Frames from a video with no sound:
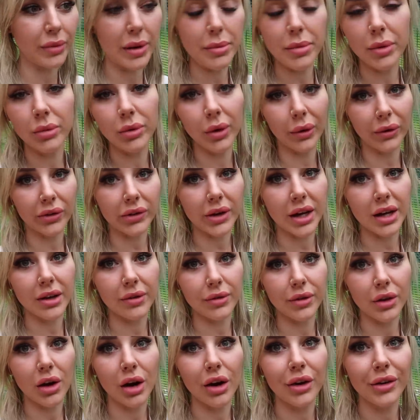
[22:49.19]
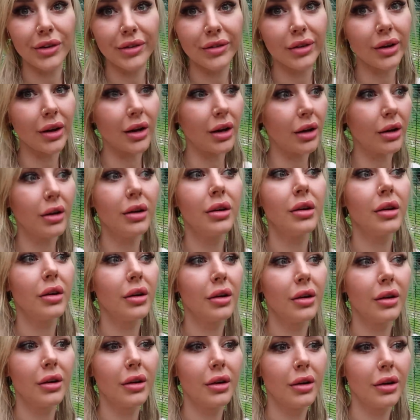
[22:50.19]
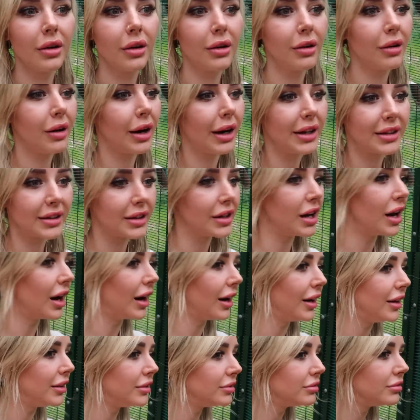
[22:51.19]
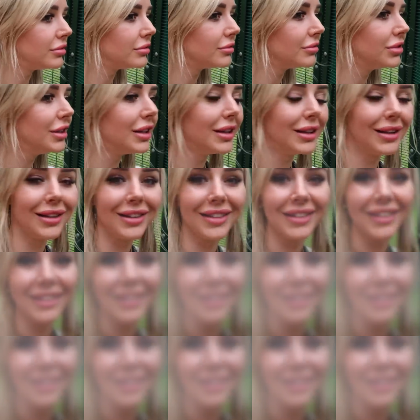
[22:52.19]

maybe I'm not scared of the coaster. I don't know.